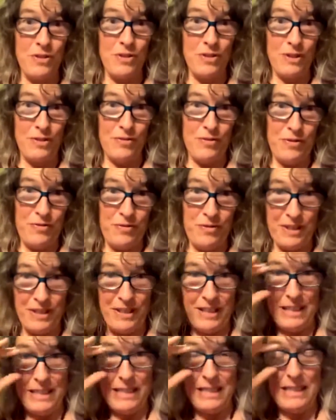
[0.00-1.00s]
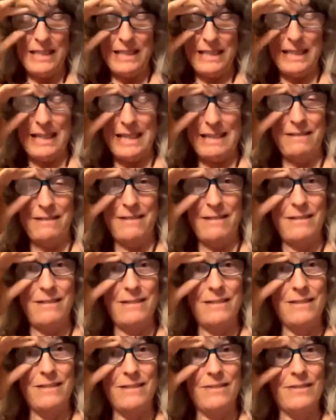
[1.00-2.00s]
don't even feel like eating it?
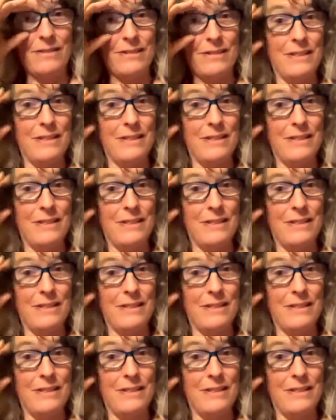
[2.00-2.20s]
You know?